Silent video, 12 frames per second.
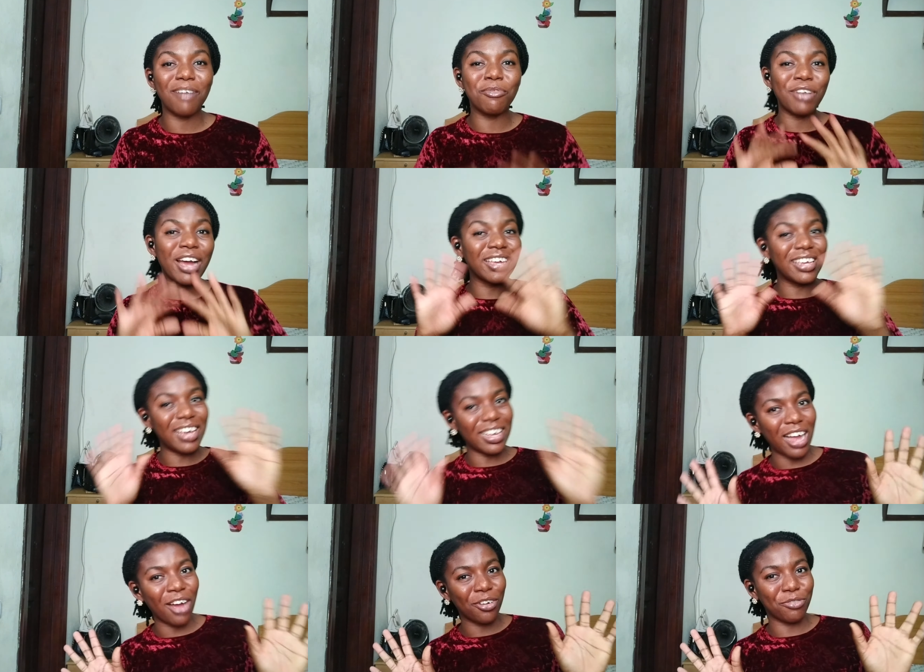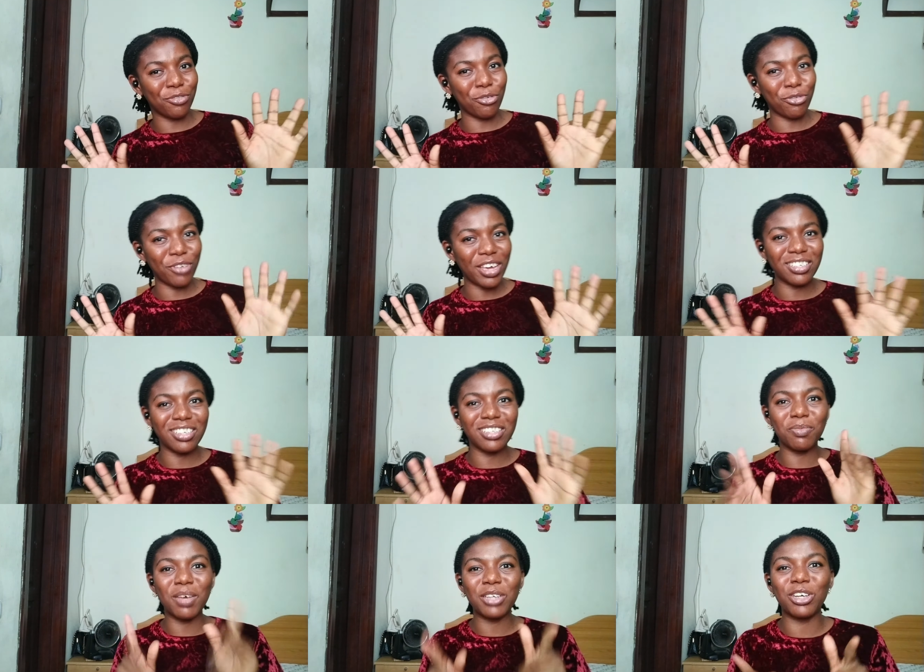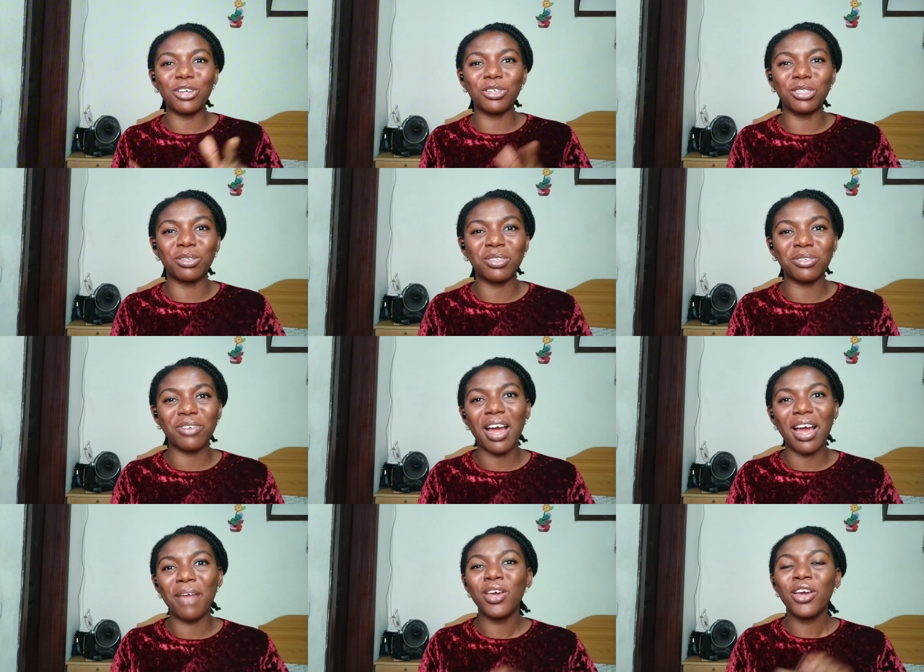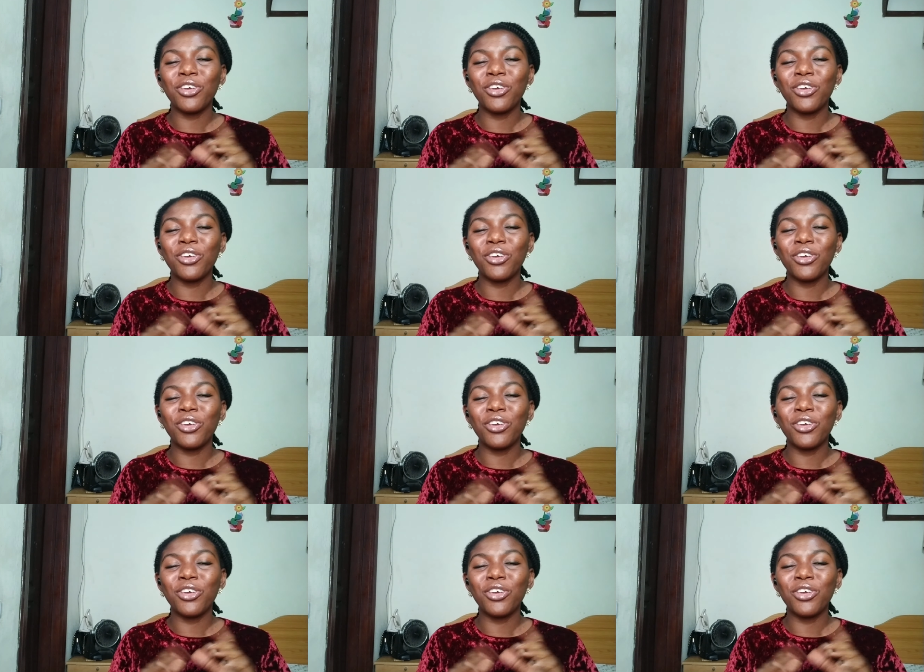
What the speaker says: before I get out of your faces, make sure you subscribe,